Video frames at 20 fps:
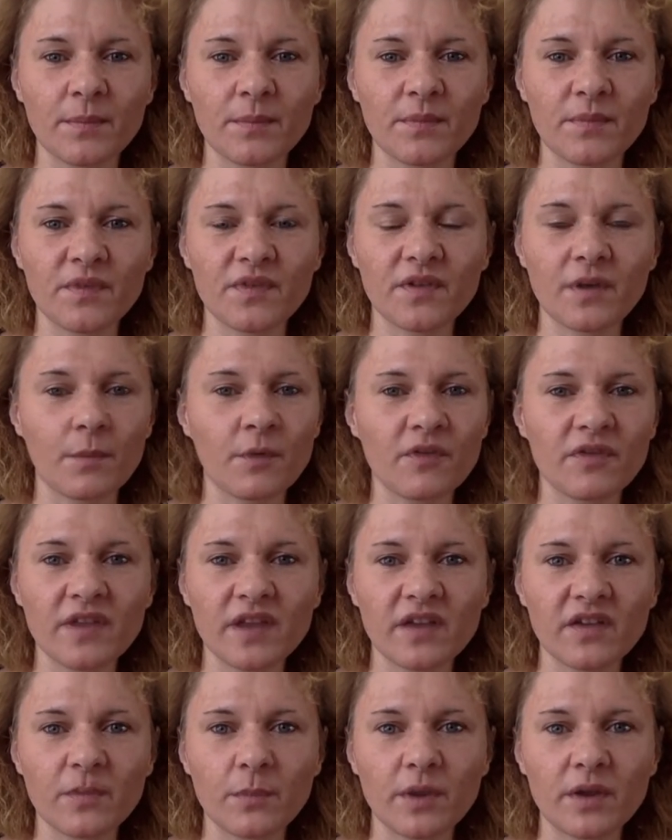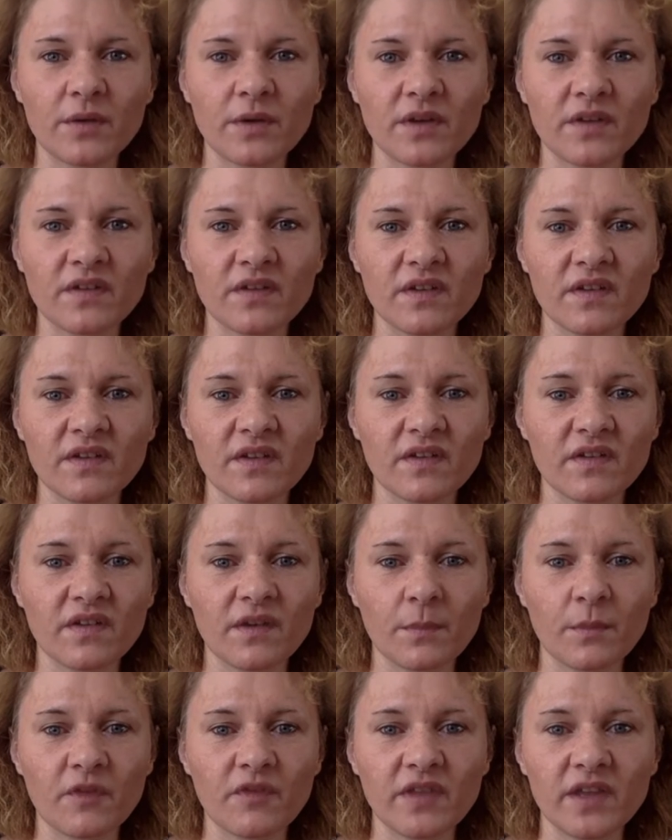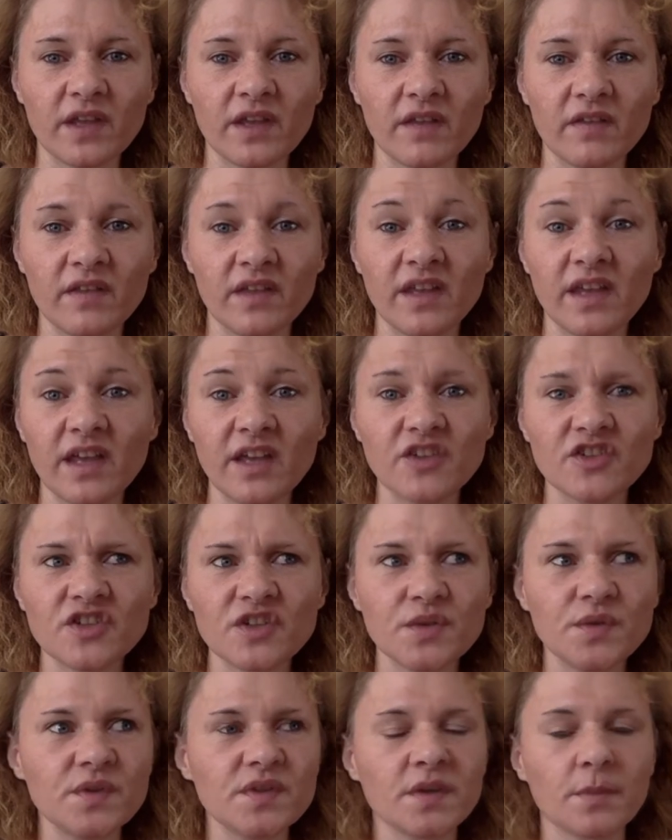some of the experiences and some of the issues,